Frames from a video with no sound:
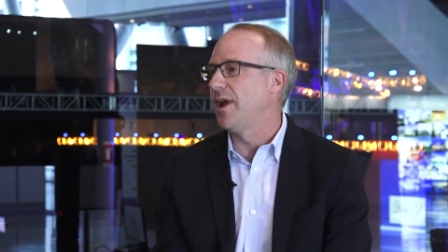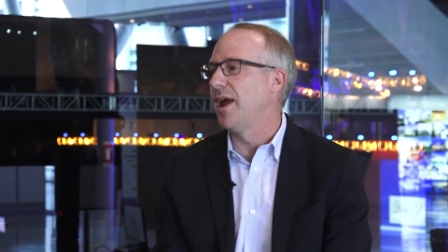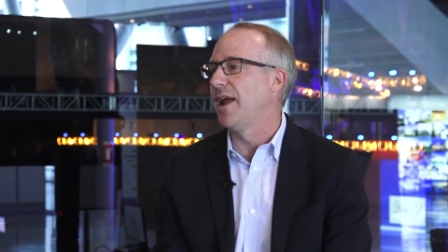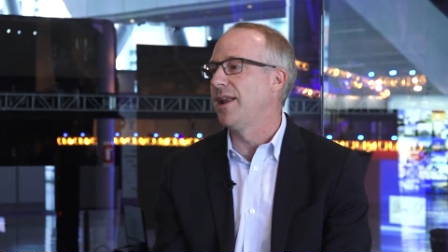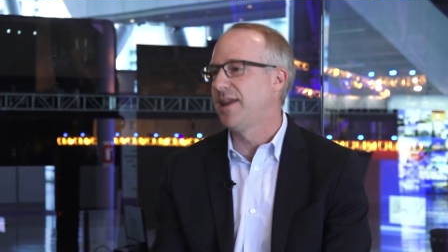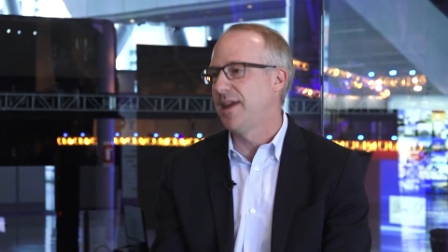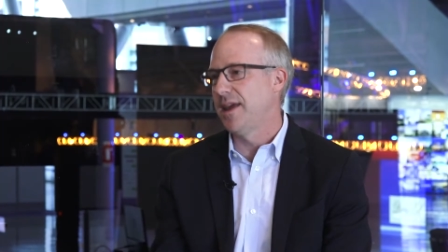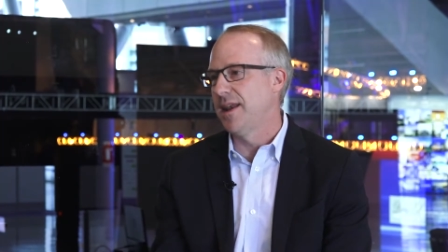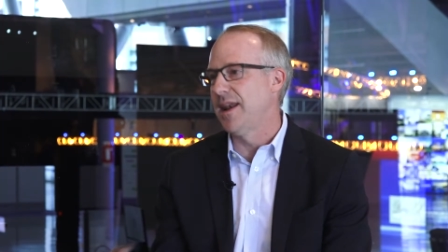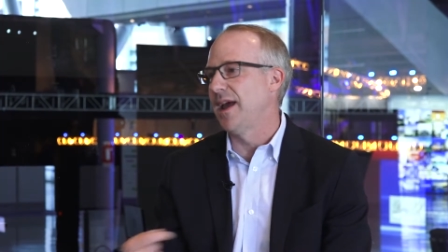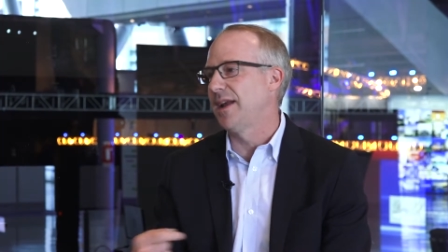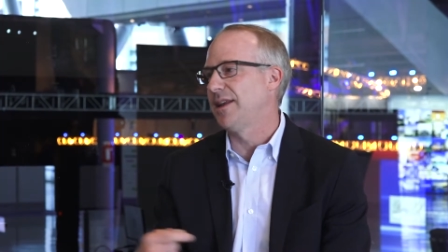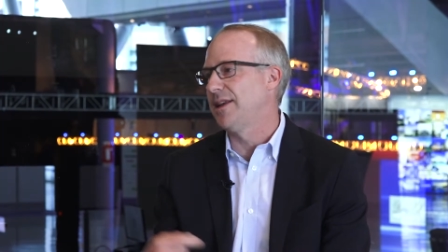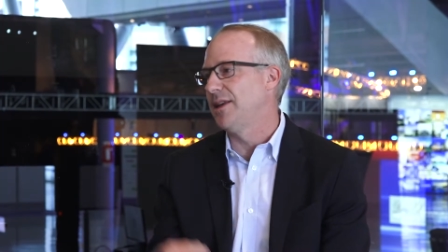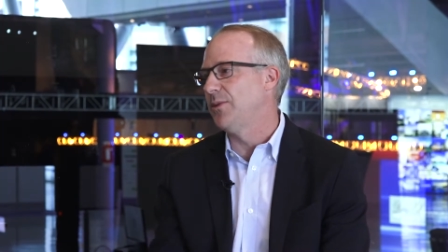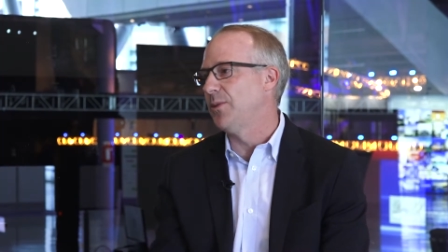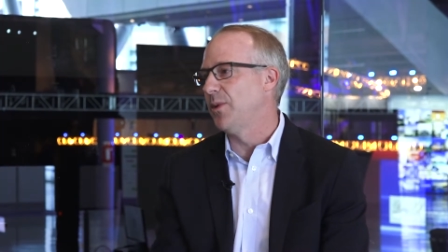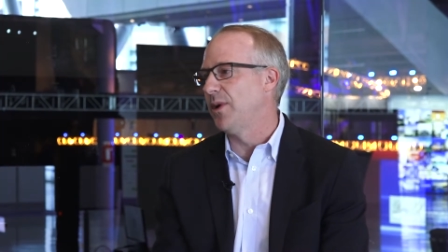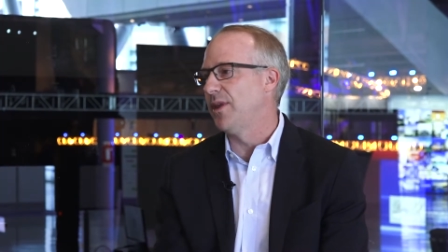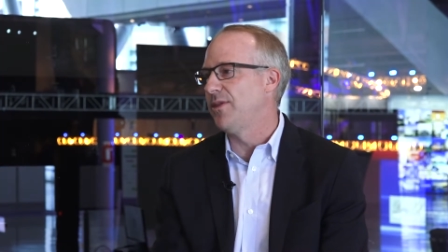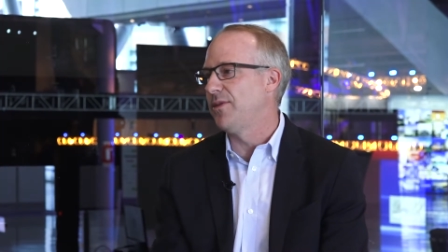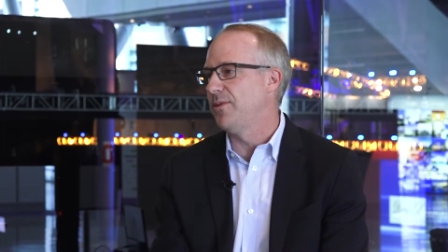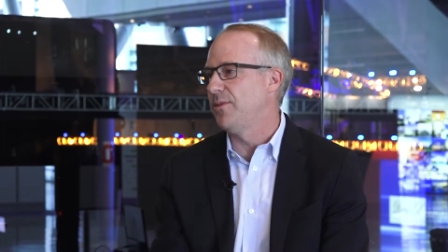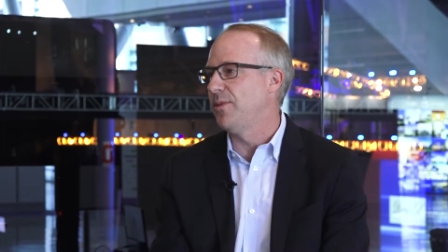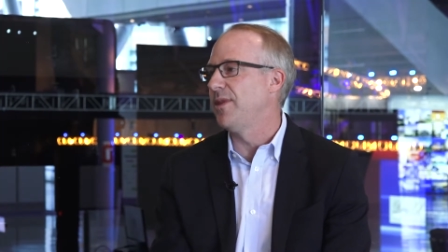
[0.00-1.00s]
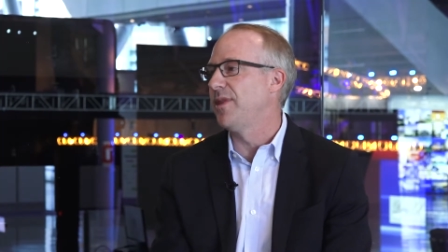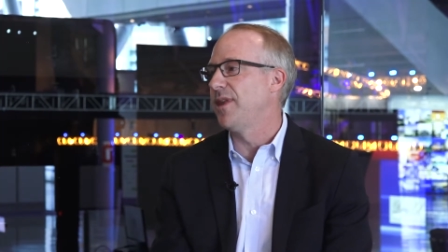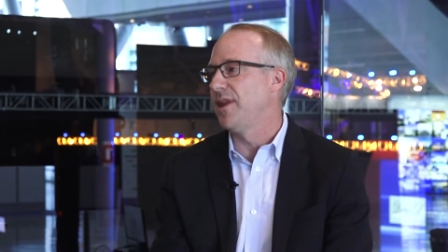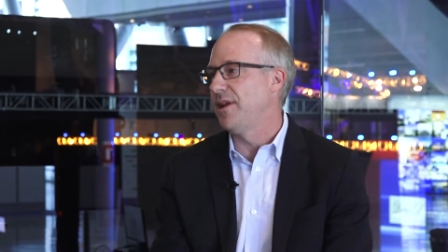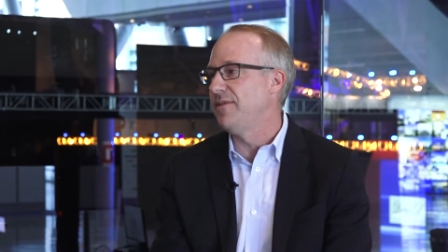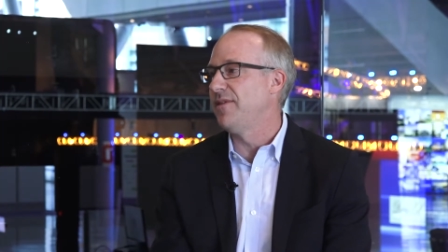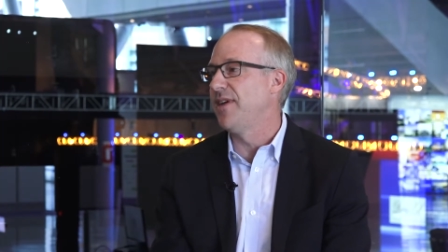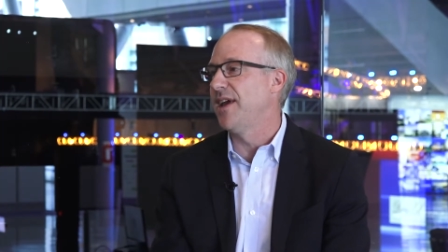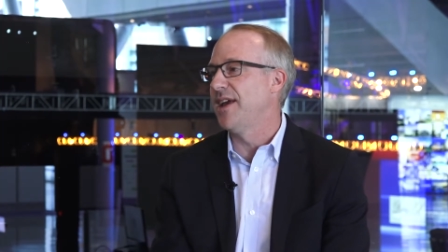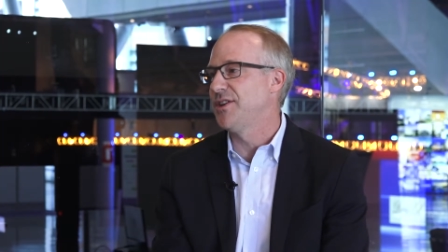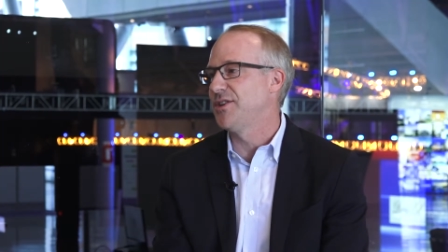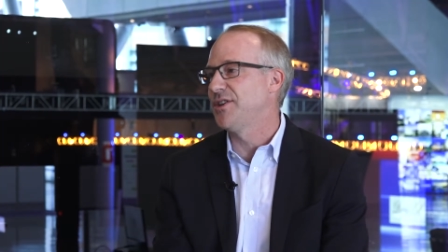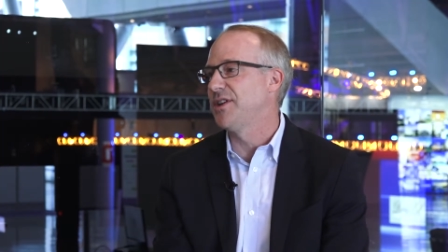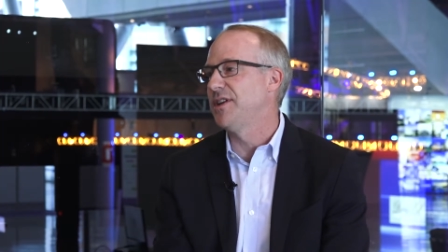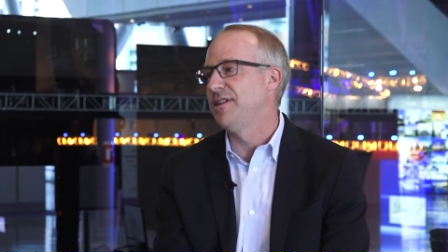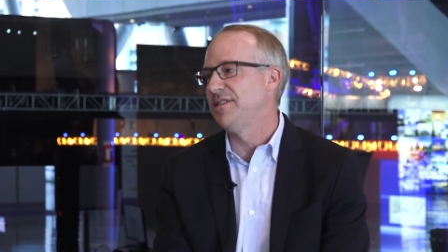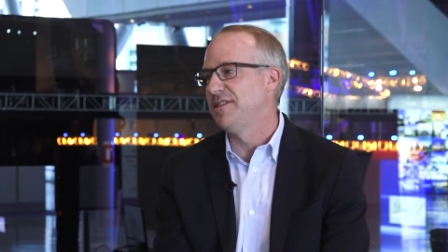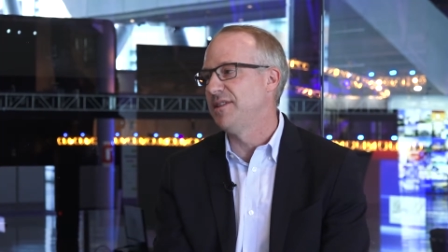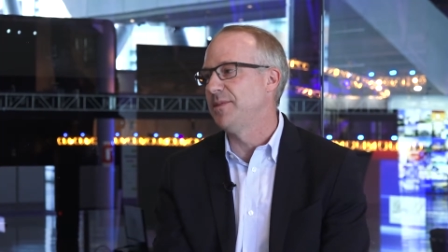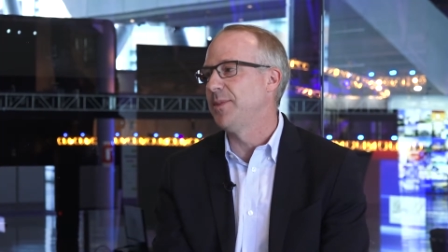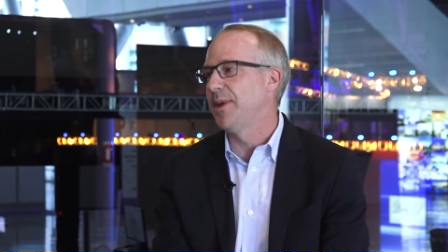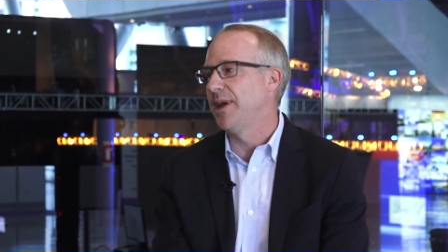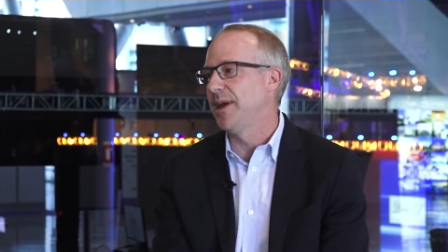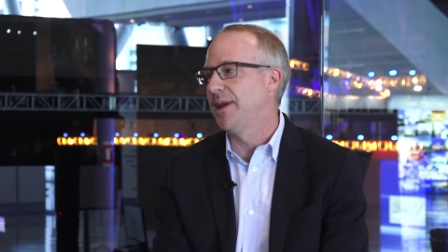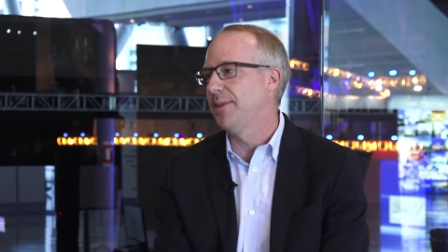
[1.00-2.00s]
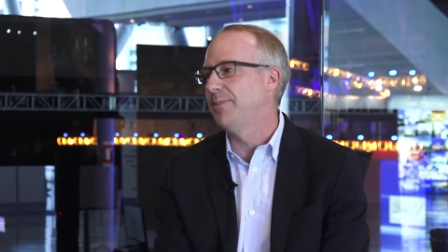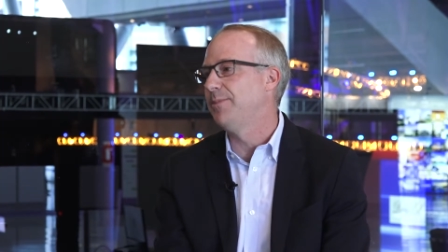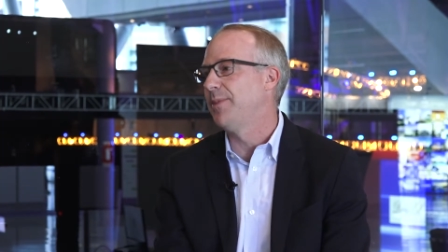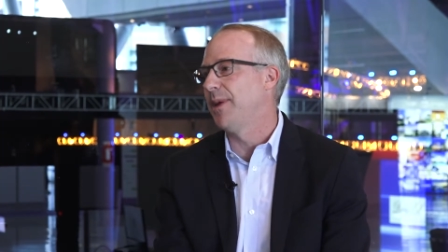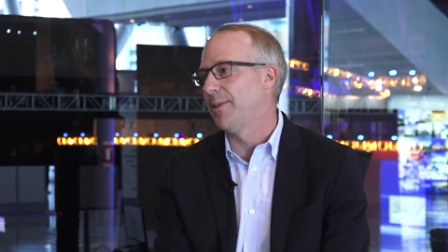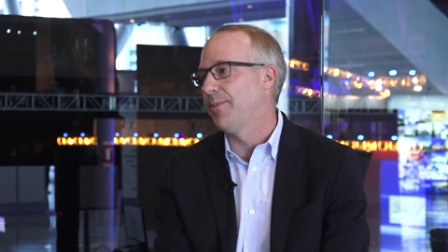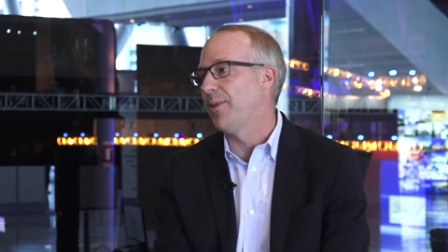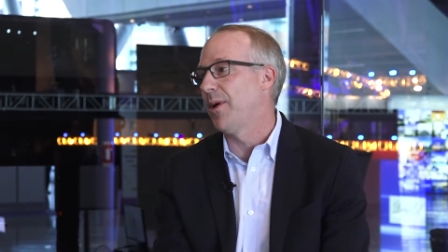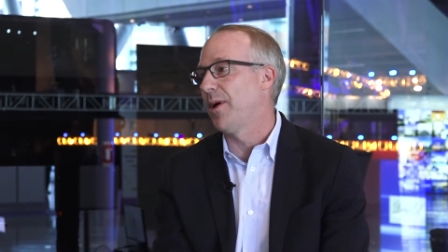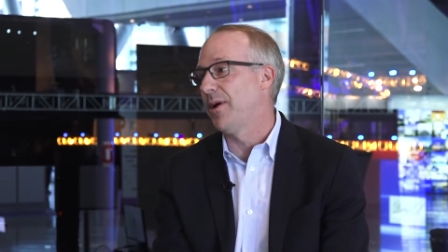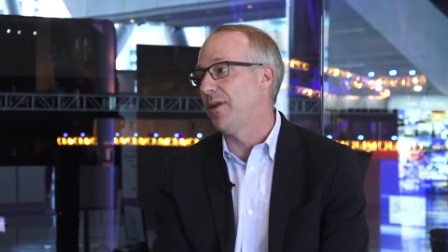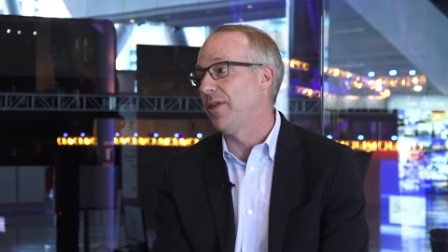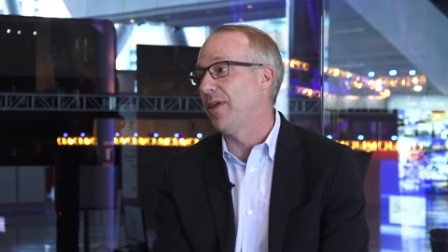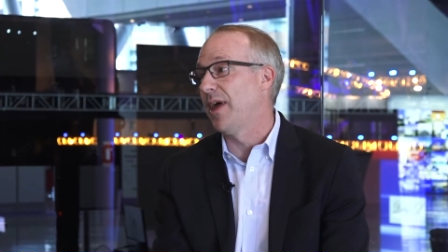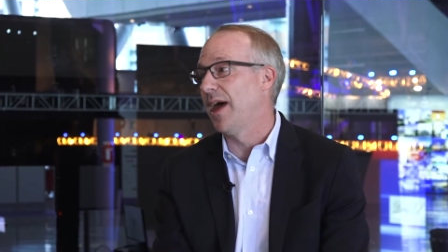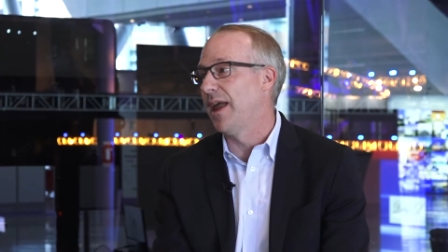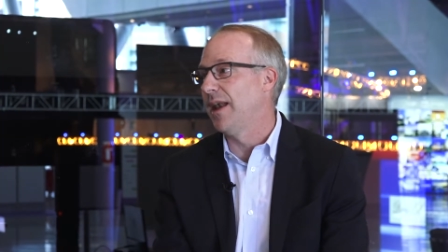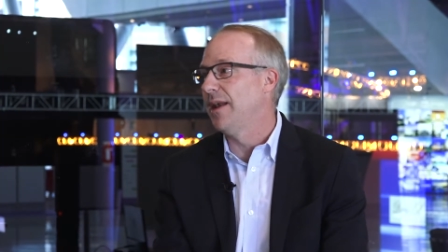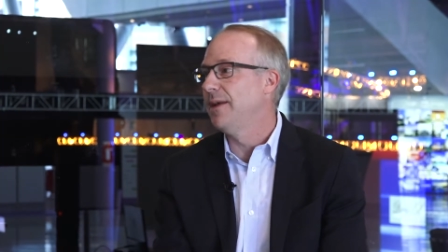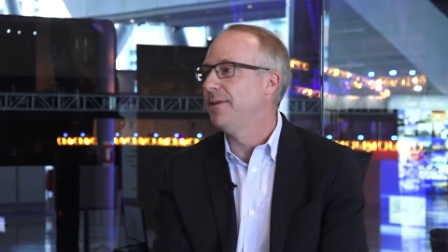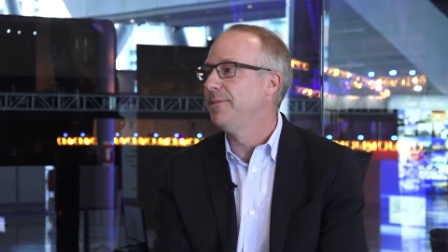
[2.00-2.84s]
and connecting with innovation is a big part of that.